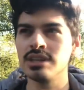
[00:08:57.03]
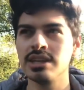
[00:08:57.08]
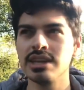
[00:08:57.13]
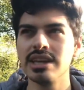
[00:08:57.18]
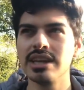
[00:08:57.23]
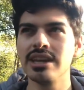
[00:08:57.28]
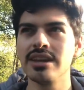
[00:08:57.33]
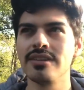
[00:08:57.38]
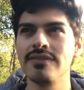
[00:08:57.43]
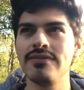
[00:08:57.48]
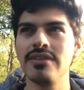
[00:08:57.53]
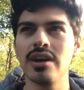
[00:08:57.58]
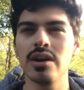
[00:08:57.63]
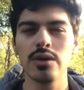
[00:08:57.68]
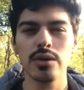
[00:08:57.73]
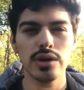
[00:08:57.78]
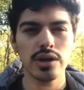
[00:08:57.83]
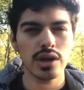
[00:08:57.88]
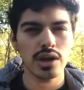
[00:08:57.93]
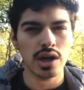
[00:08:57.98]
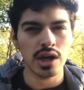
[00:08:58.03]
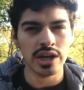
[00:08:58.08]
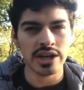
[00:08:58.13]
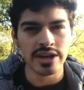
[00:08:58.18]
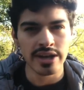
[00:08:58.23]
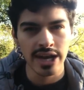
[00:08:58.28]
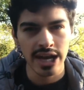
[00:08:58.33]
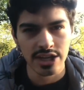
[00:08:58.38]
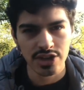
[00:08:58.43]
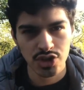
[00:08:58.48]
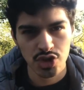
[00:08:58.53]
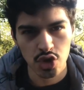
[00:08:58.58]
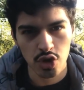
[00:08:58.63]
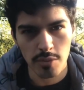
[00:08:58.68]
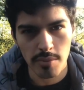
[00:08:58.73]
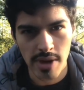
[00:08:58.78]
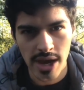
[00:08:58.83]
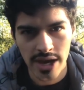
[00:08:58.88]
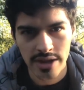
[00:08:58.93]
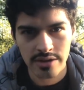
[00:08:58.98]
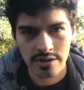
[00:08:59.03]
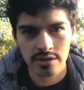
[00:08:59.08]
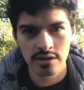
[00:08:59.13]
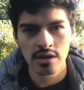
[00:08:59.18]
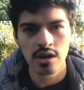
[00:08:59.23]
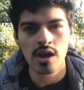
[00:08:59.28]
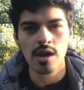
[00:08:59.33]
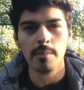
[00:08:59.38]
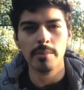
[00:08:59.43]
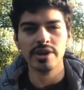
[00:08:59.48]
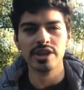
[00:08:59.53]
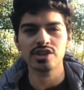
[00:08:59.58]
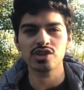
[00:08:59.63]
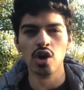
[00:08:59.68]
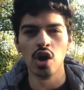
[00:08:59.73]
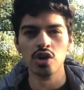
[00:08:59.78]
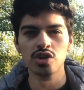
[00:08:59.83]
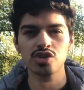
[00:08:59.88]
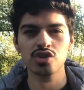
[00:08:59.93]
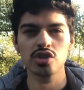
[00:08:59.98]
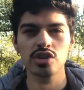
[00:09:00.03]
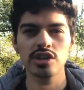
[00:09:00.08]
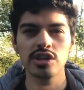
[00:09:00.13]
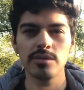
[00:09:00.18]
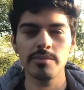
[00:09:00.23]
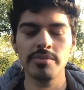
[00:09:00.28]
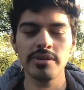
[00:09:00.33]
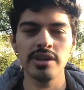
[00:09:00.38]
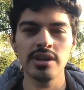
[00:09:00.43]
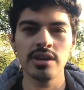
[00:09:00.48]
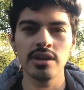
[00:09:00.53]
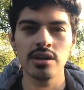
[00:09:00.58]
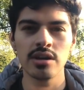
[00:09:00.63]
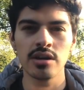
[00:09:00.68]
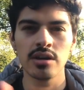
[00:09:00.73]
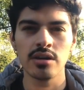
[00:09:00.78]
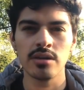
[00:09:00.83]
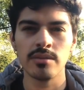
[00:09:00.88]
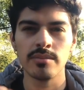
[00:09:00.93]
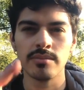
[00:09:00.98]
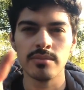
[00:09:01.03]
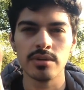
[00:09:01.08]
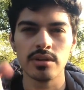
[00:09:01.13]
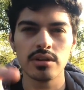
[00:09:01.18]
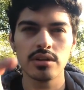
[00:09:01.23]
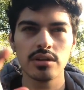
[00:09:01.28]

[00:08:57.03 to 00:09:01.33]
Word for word: in a very uh, natural manner, but it's also gonna be um,